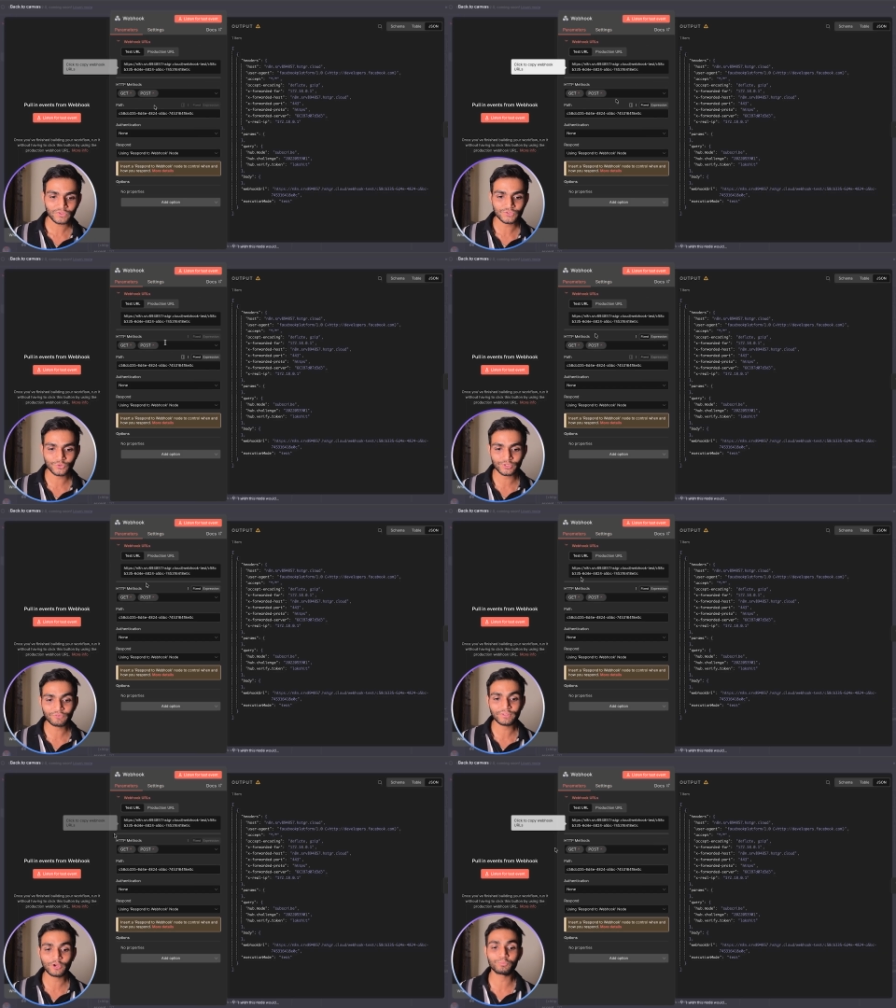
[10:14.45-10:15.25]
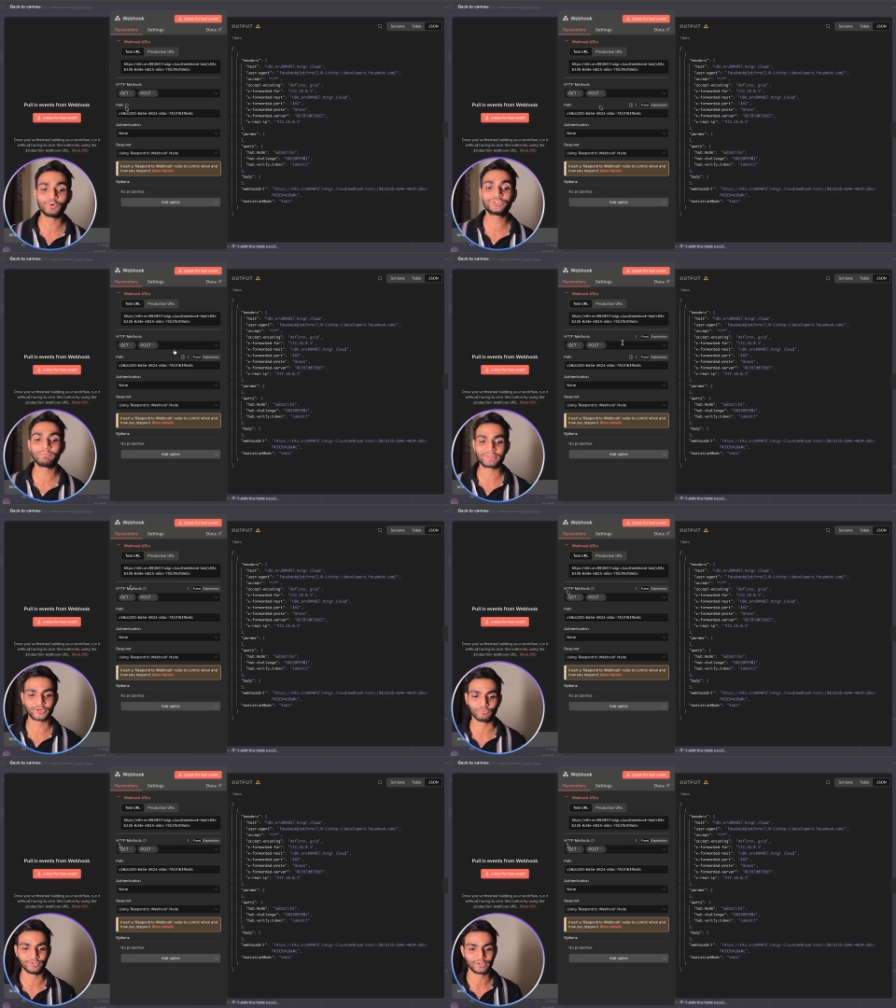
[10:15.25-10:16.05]
so that we have both the method
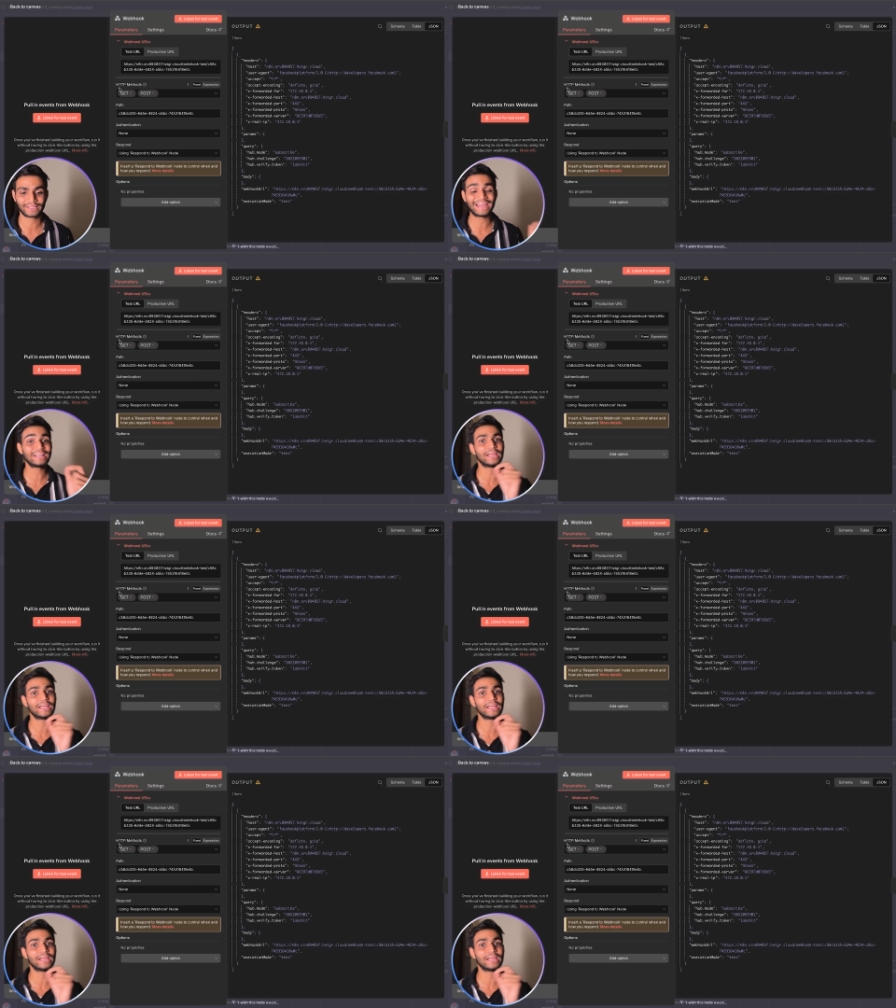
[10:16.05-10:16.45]
over here get